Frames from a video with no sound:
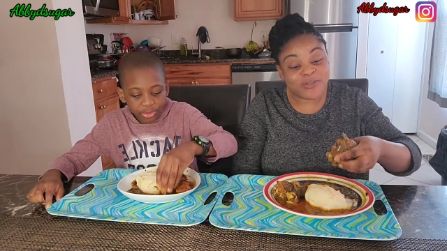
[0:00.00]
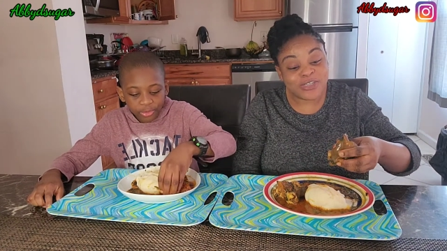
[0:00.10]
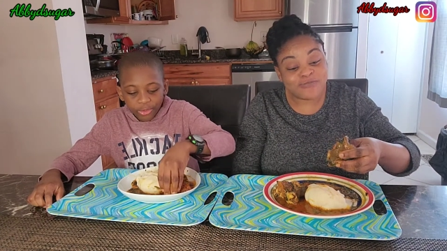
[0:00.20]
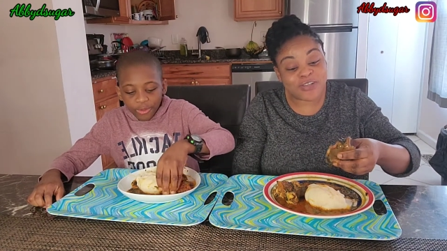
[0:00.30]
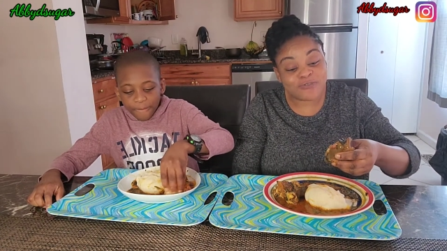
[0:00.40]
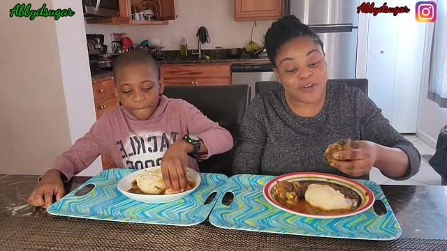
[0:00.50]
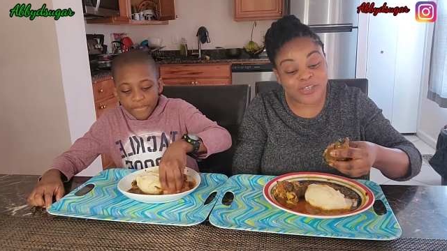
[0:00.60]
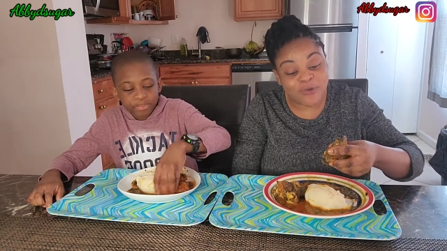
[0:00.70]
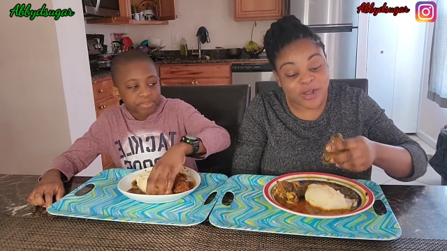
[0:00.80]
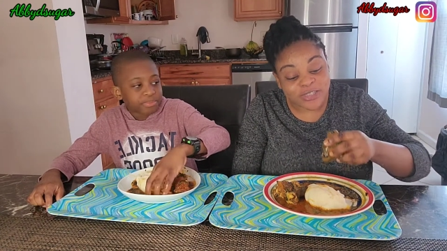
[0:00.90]
Speaker 1: It's for the, for the
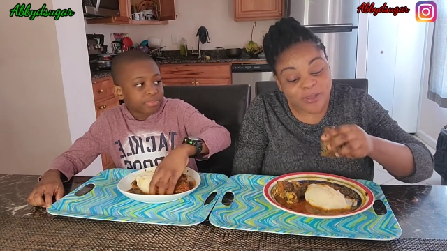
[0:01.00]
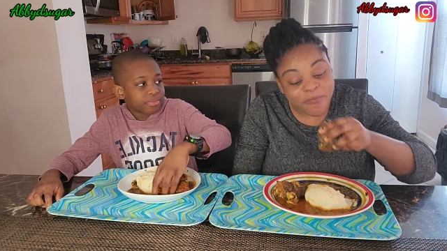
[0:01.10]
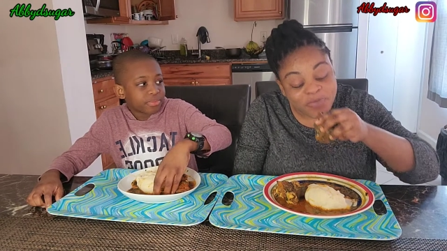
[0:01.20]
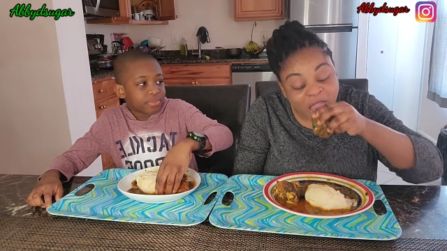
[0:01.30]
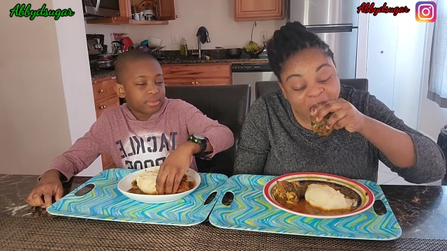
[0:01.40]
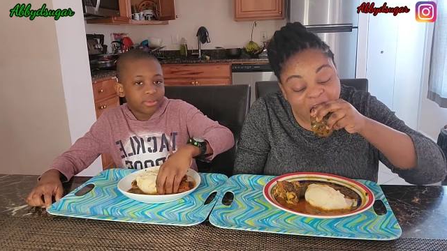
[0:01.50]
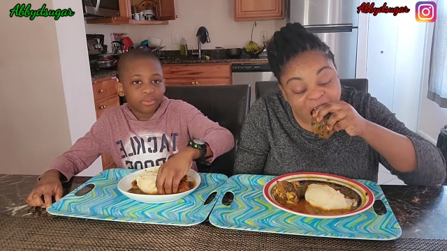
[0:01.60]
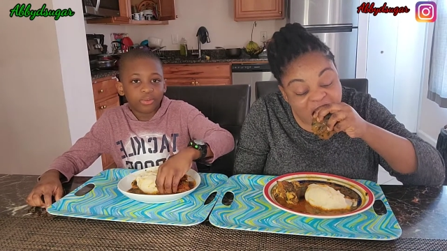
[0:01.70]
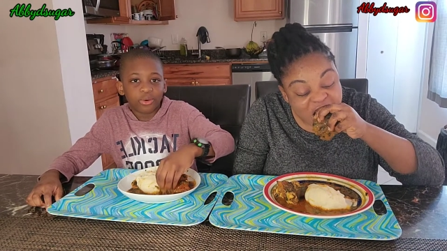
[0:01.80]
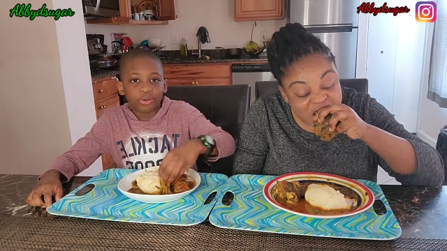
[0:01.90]
what?
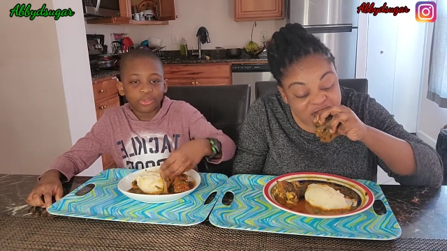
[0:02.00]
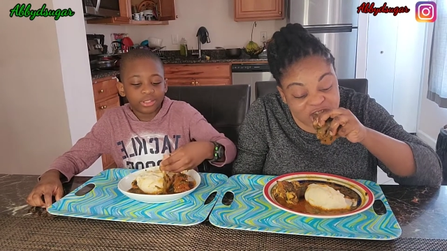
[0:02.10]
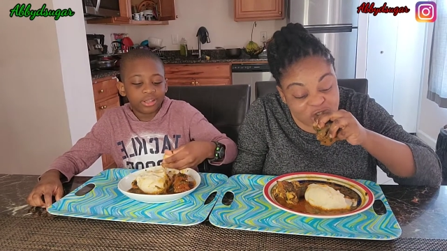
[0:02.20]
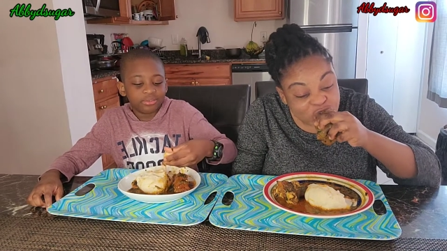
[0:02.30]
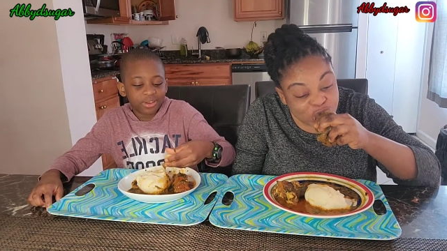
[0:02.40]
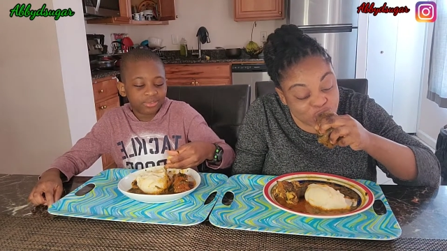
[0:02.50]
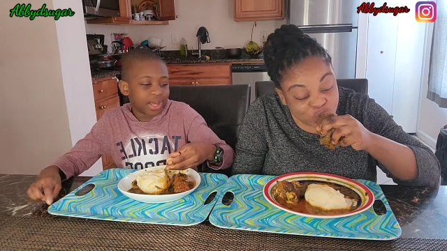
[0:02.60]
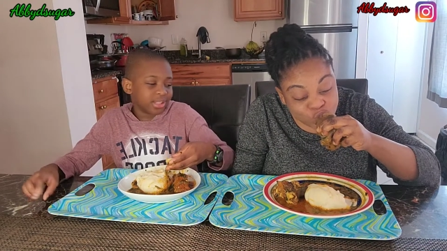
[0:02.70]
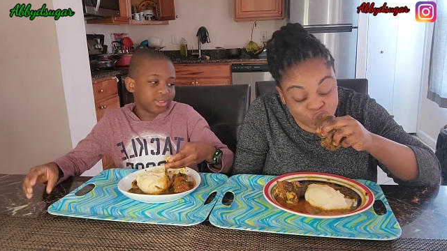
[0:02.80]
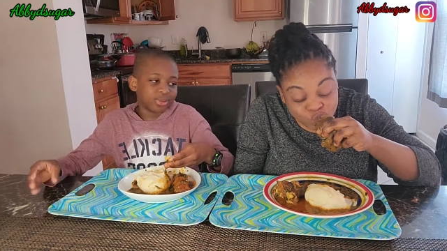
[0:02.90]
Speaker 2: For the love of God.
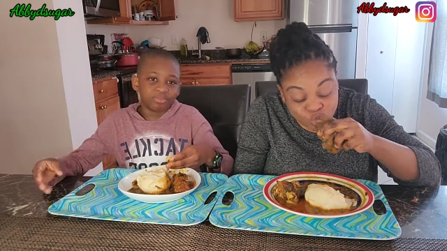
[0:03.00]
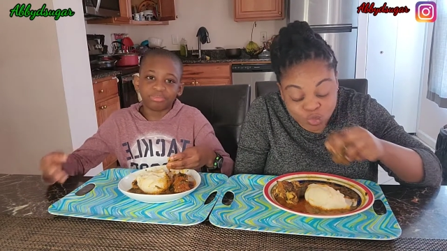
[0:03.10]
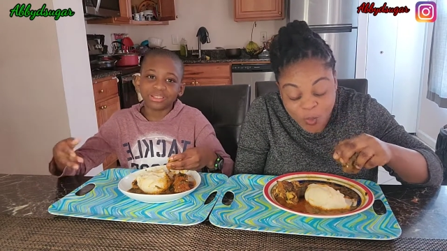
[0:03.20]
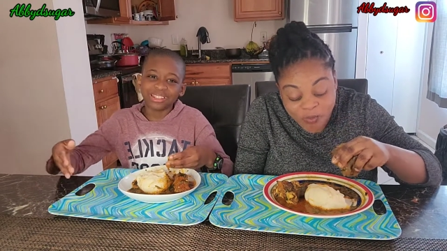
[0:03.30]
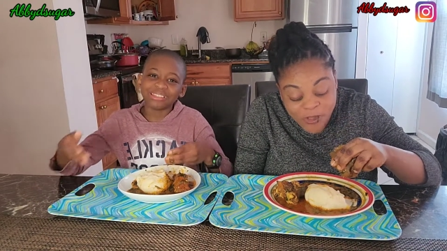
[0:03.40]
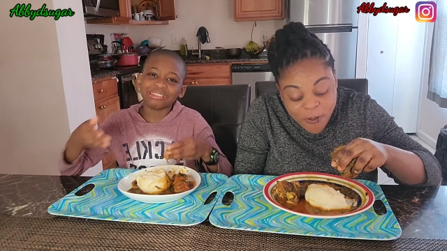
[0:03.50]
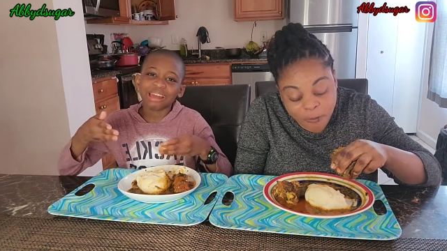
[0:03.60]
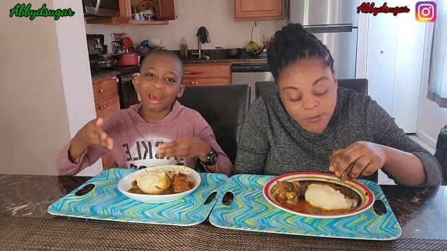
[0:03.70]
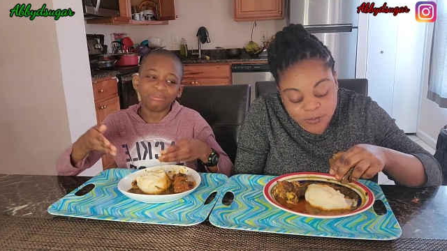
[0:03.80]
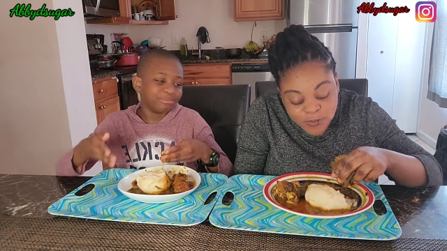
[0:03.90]
So please
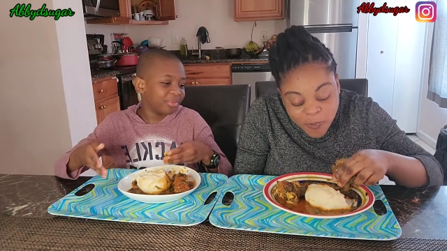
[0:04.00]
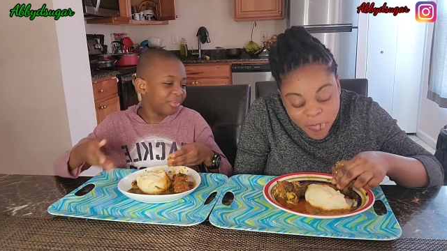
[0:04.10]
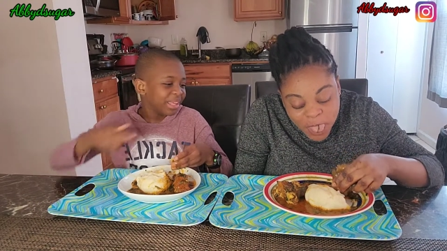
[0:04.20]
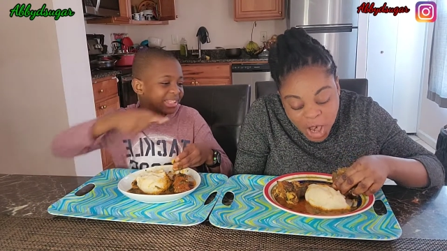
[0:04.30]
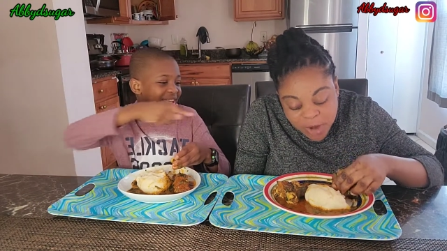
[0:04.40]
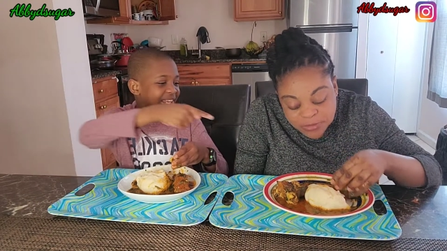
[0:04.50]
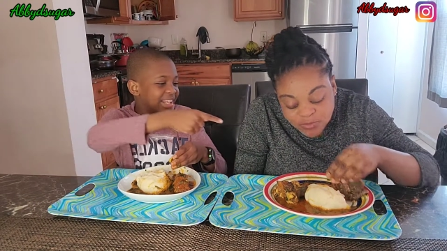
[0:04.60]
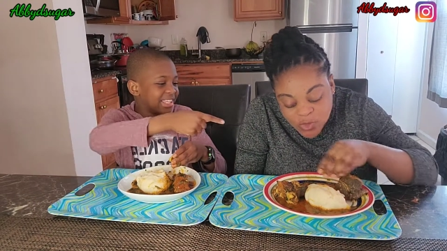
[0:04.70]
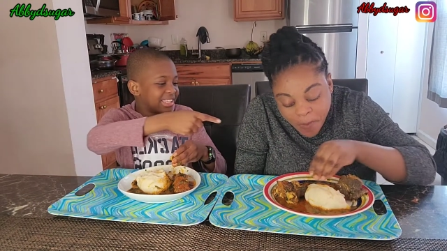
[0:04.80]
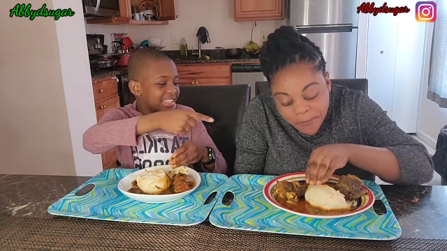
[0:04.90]
stop. Wait, is that
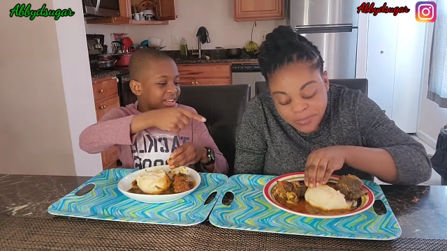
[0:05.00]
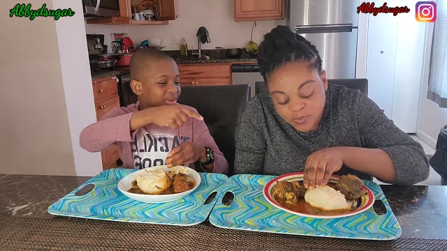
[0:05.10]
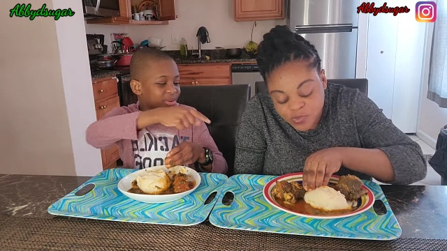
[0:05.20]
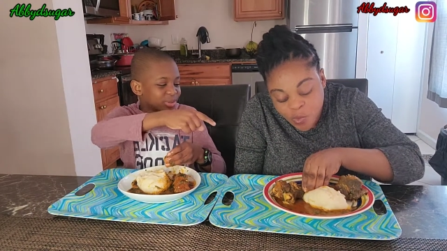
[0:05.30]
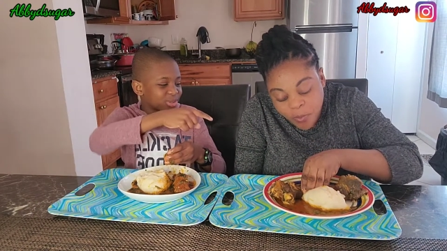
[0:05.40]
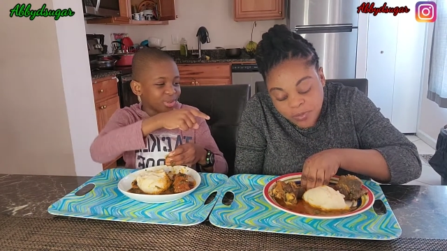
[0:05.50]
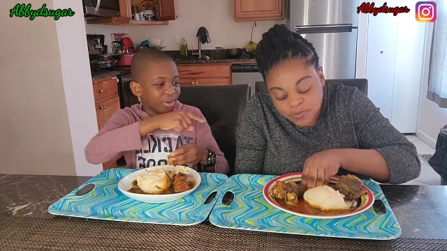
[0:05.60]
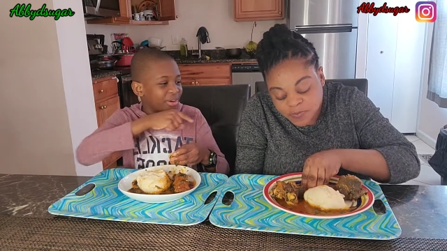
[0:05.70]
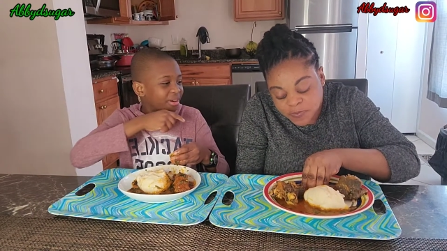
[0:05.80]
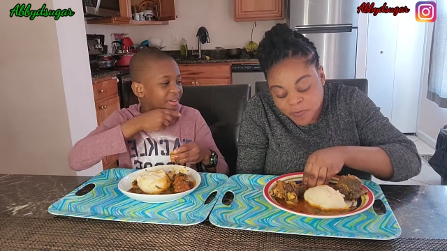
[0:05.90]
is that goat
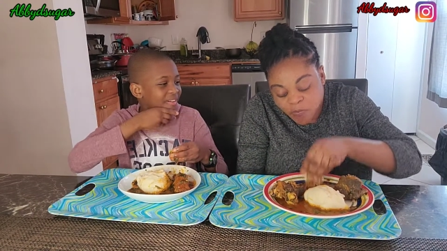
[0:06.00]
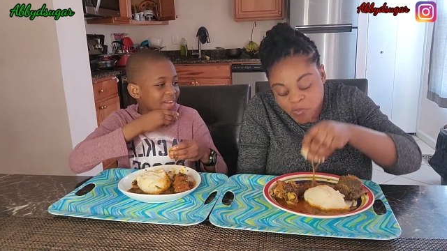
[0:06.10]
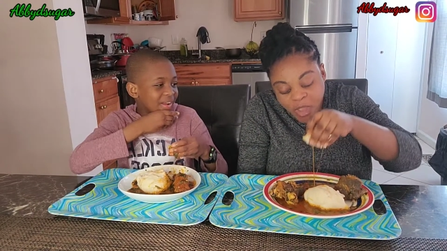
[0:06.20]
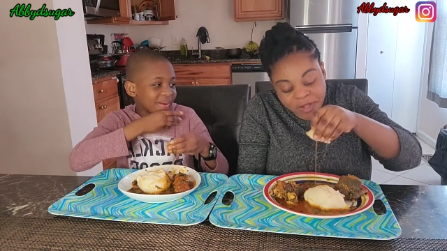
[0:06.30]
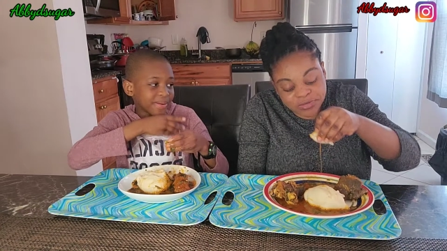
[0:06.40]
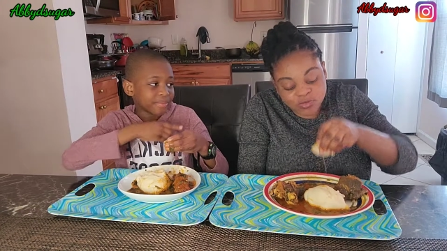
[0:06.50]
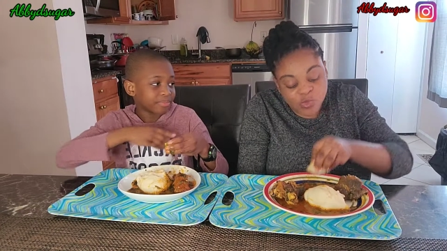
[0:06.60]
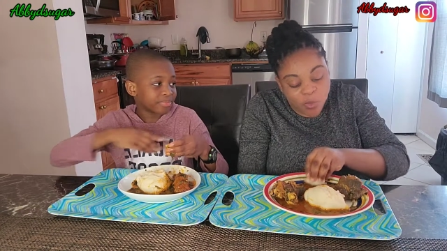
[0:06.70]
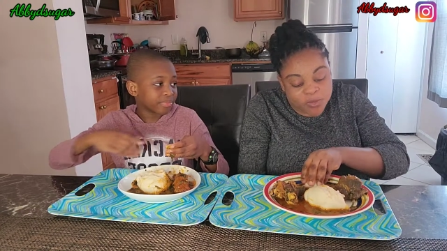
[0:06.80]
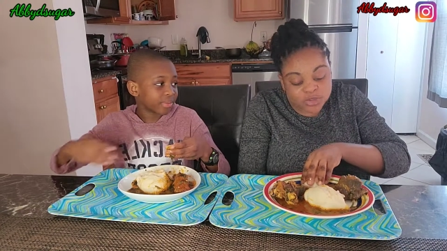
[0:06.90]
song?
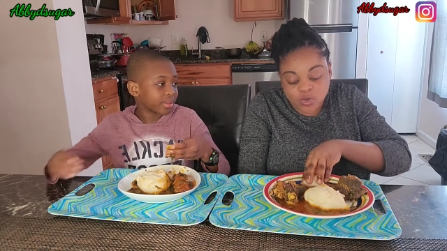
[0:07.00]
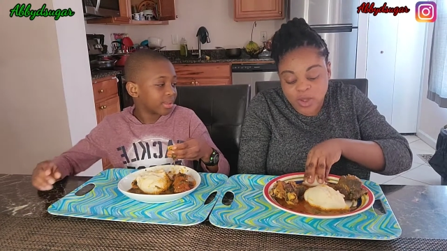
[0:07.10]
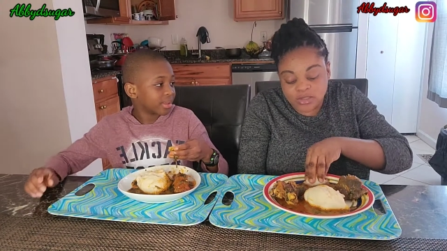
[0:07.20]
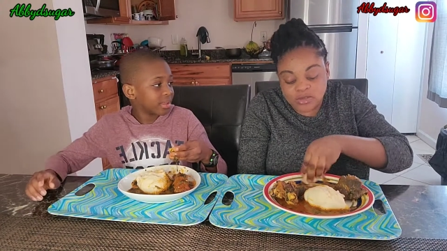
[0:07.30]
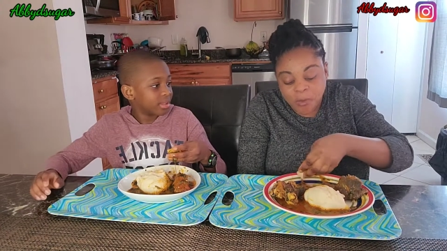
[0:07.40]
Mm, you want?